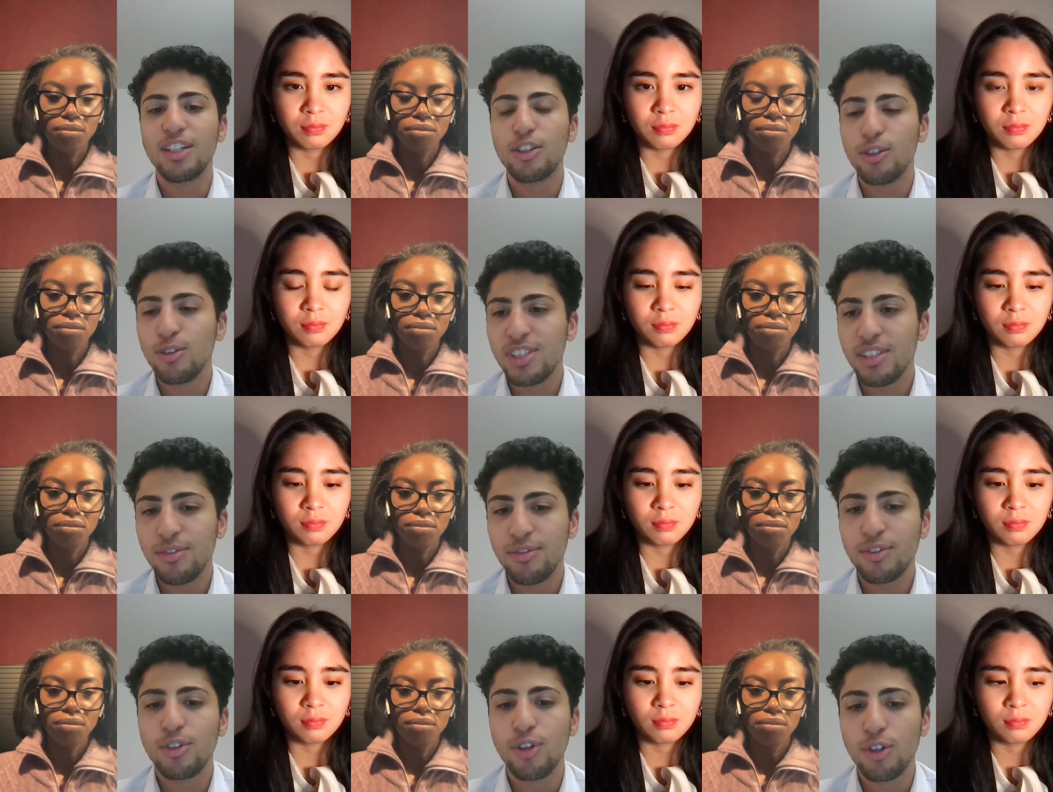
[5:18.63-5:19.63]
Speaker 1: inclusive
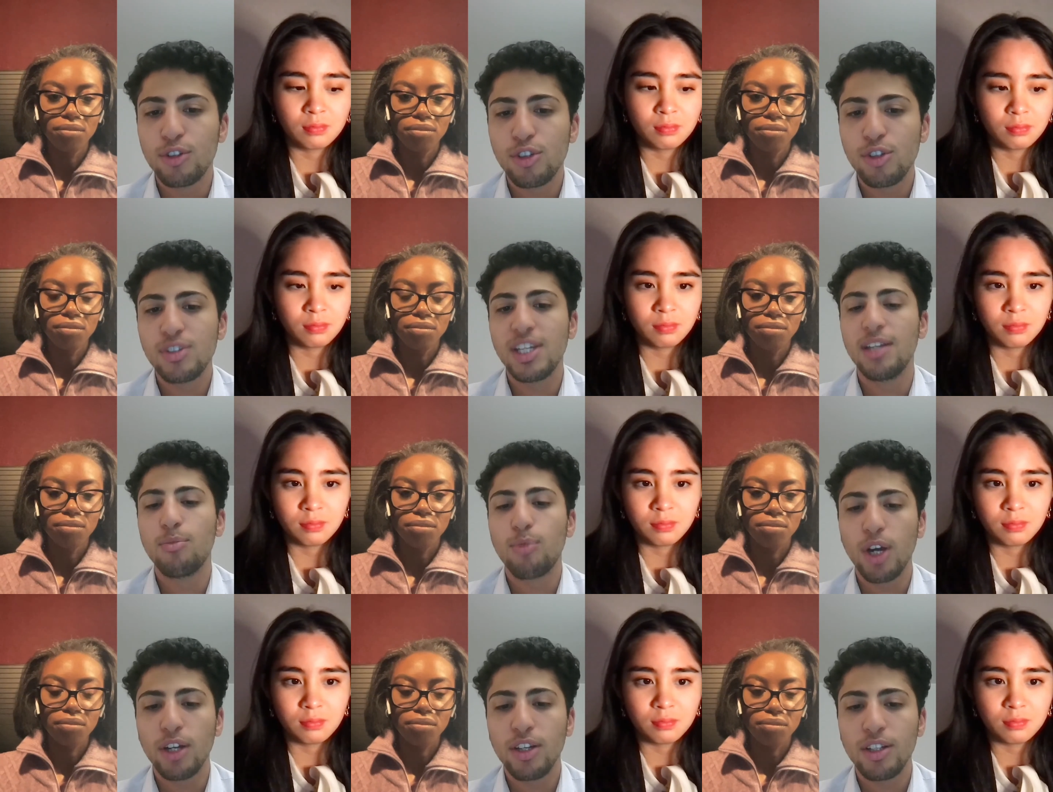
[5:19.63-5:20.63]
cultures and
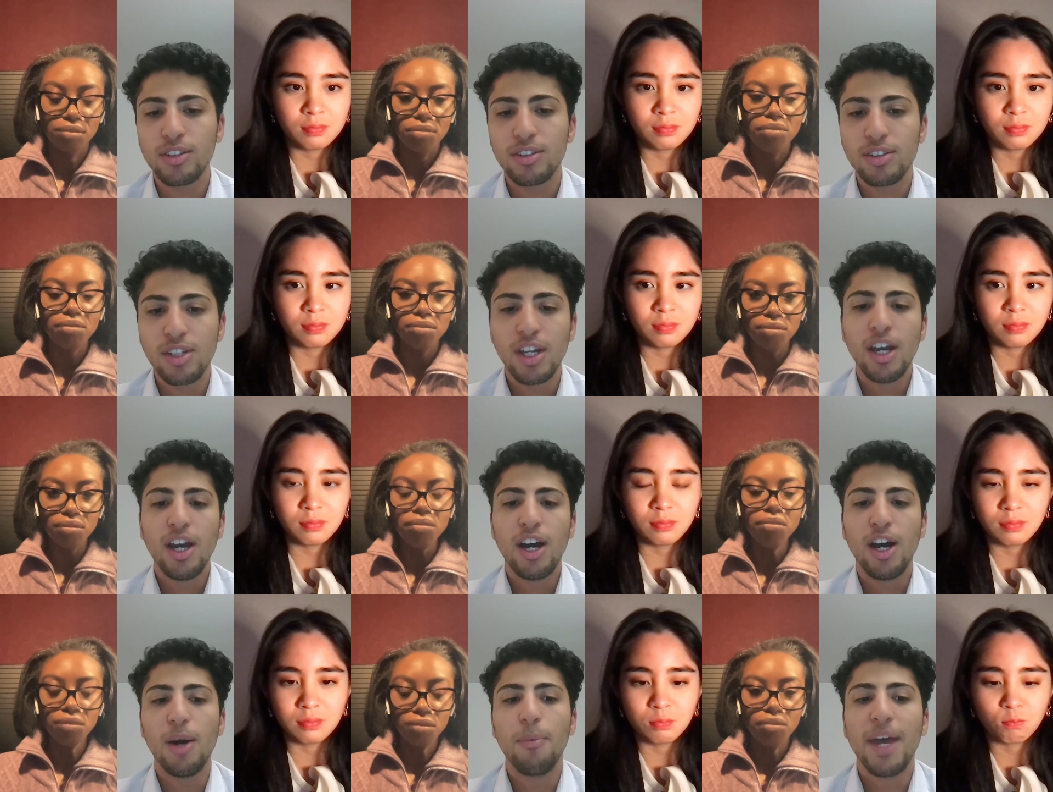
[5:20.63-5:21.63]
products,
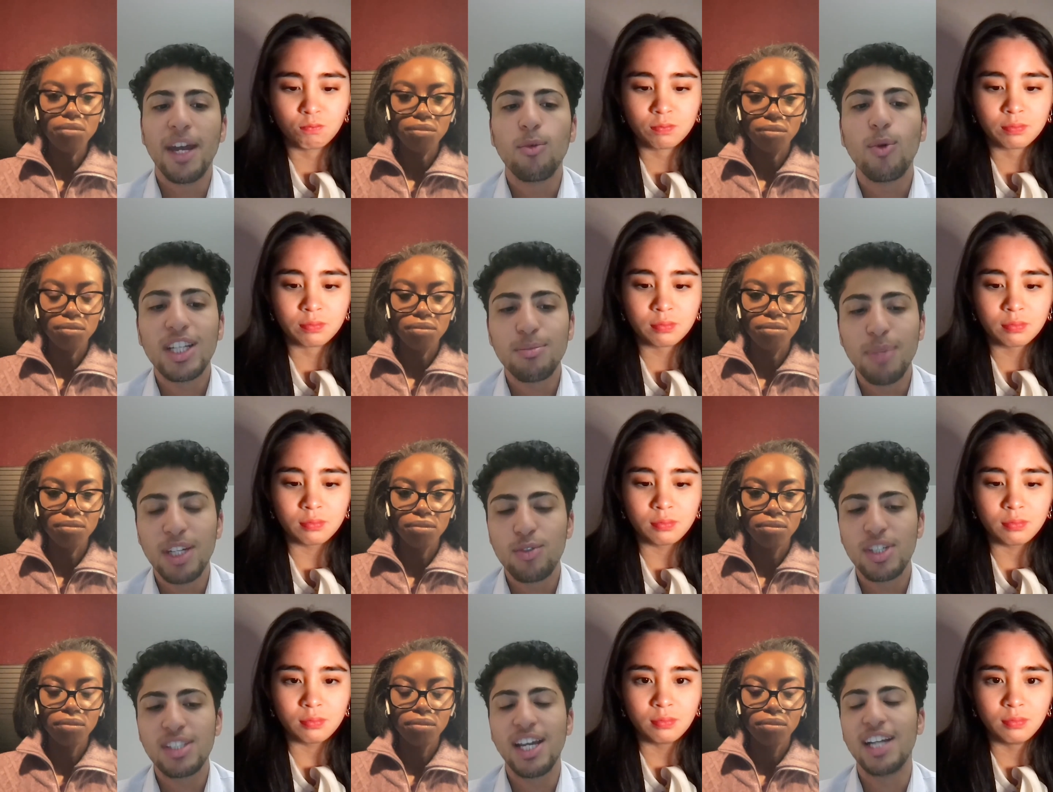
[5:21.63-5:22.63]
um, and what
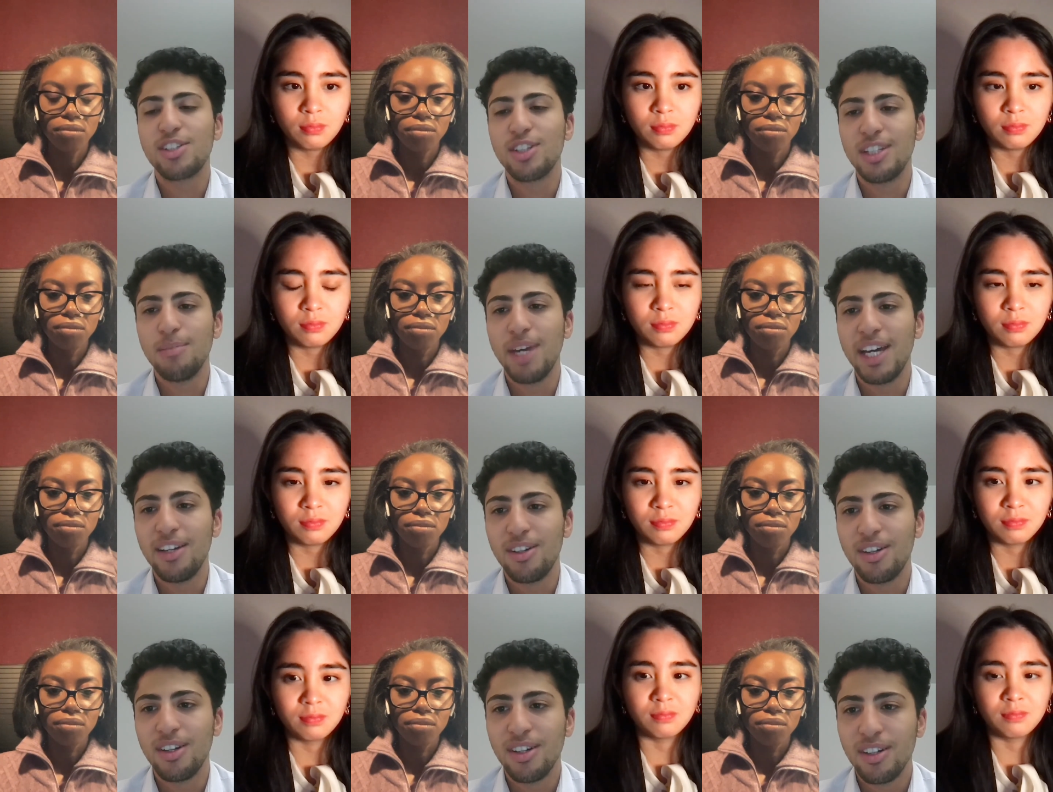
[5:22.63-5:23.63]
metrics actually
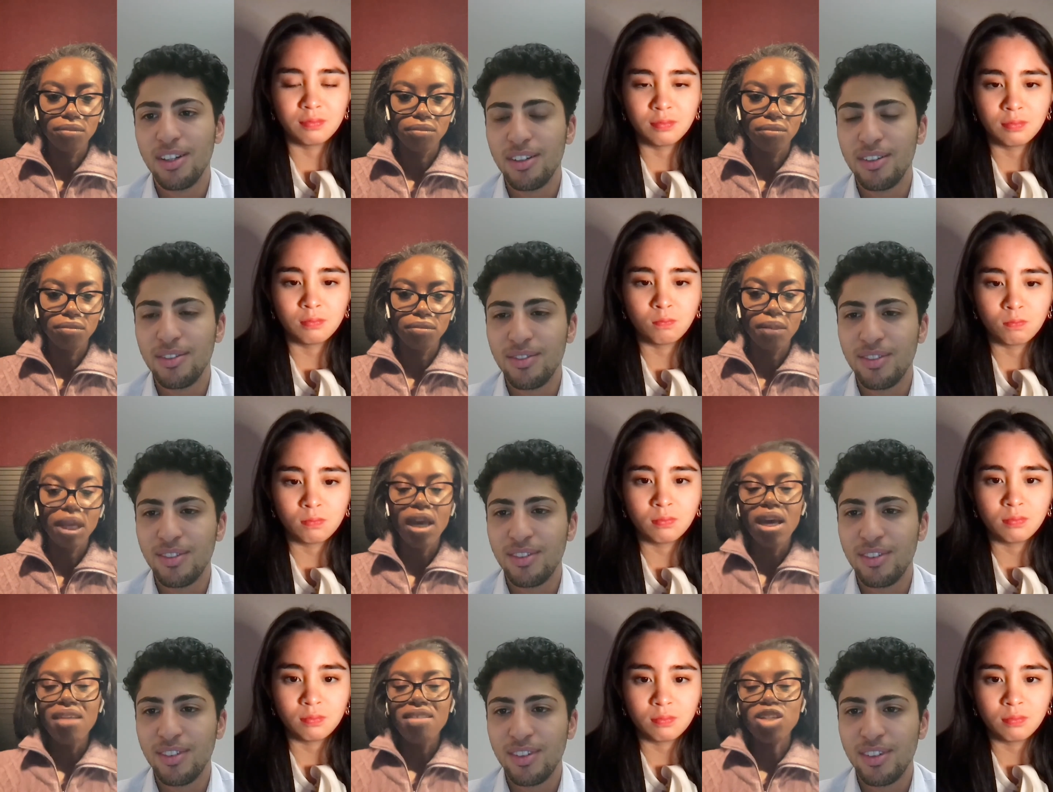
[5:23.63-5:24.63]
matter?
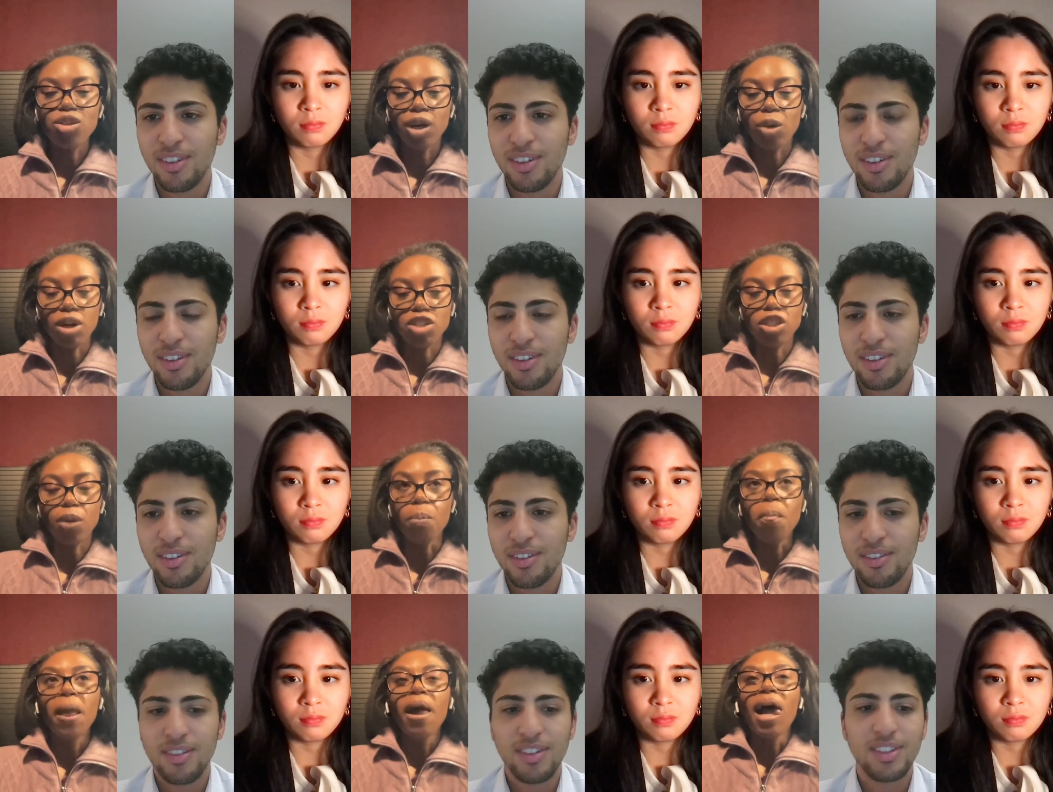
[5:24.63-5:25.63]
Speaker 2: That's a great
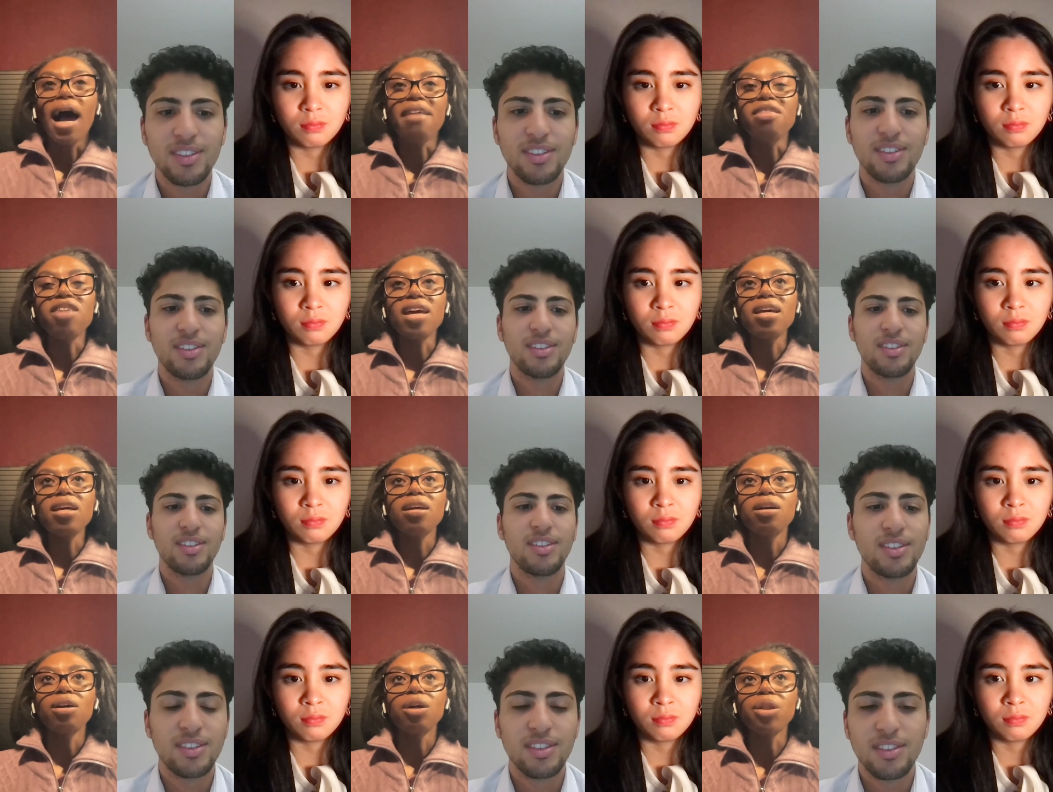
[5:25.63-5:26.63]
question. I think